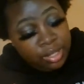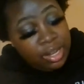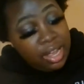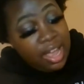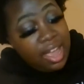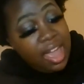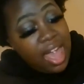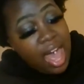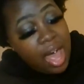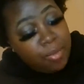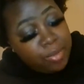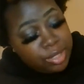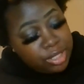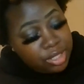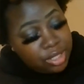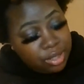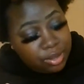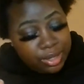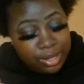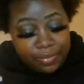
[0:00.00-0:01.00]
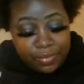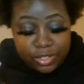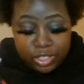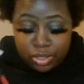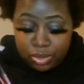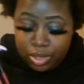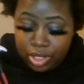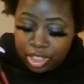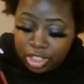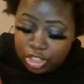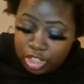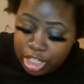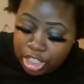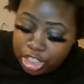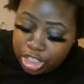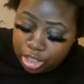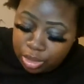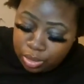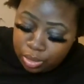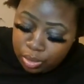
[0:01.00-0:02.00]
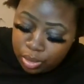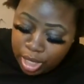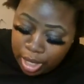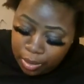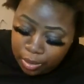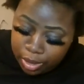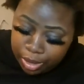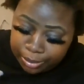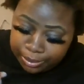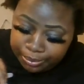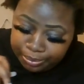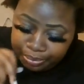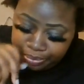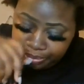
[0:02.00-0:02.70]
8 hours away for 2 years straight, she knew who they were.